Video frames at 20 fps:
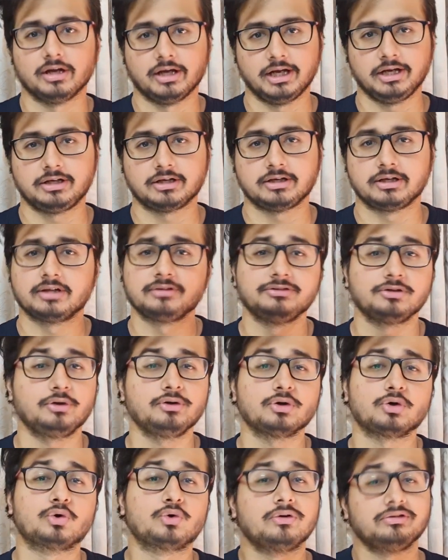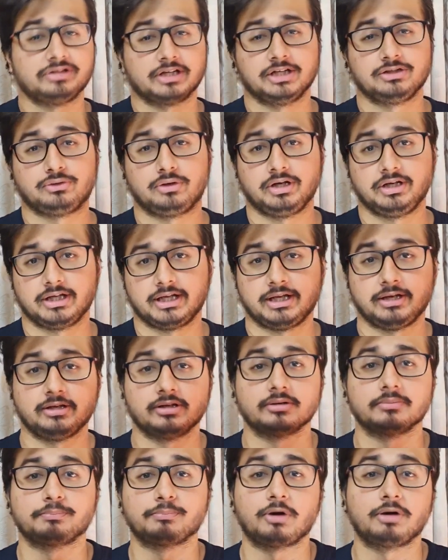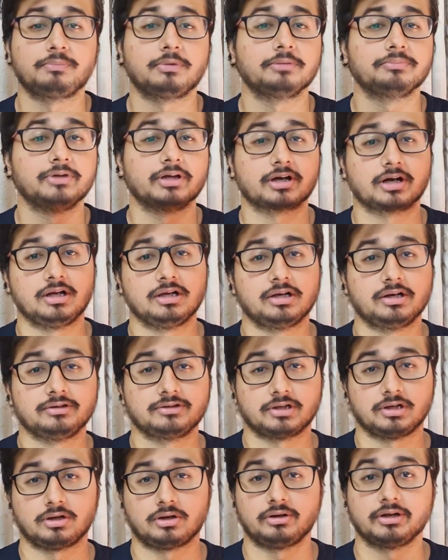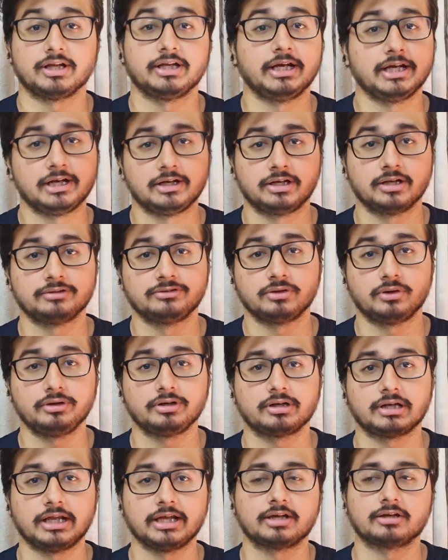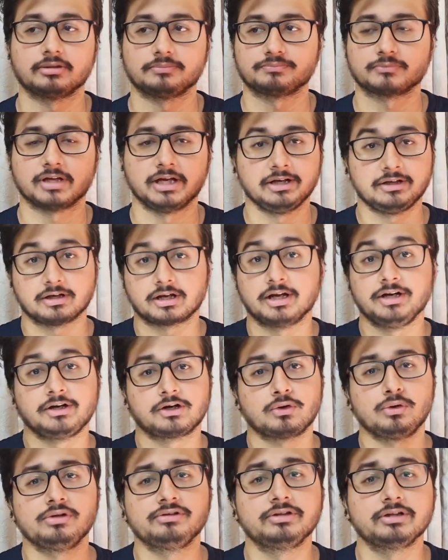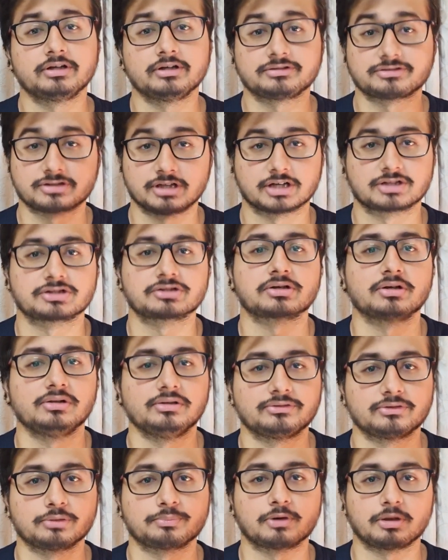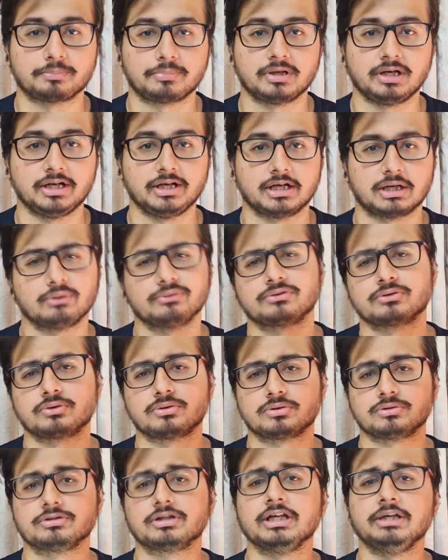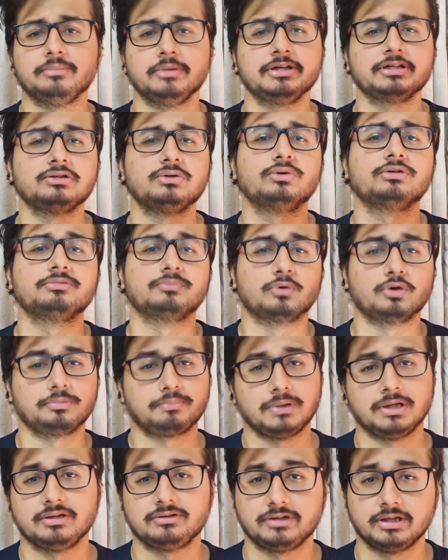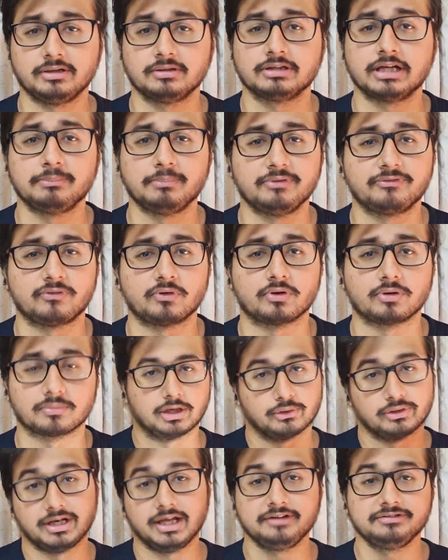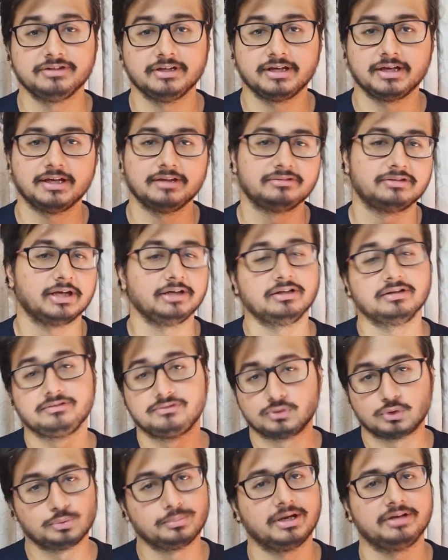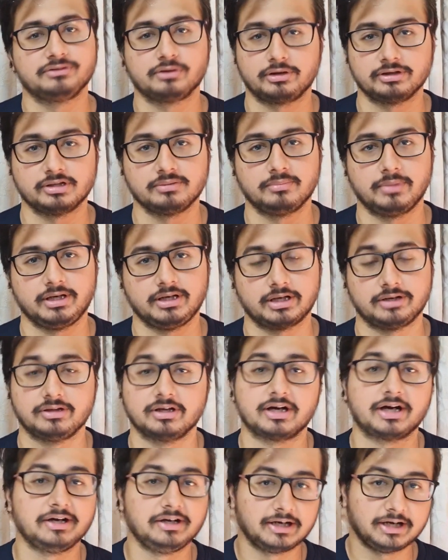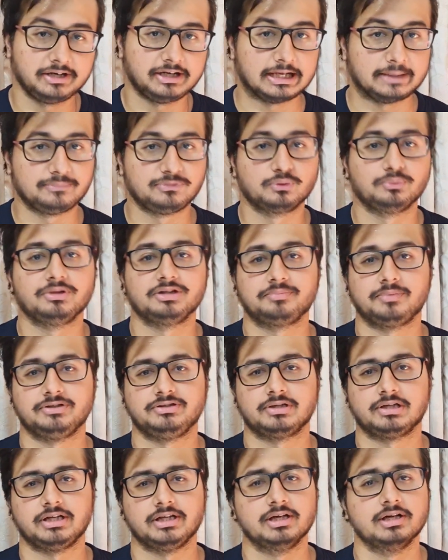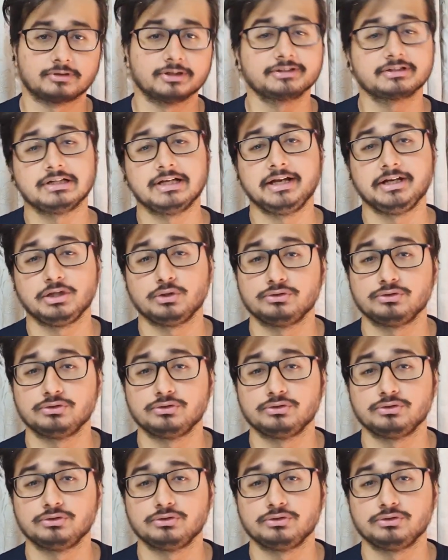it does not oversaturate and pop up the colors a lot, and it does not, like, it controls the structure also properly now, so the image looks more pleasing than before. Now the next thing is that the zoom has gotten better, the 100 times zoom especially. Firstly, it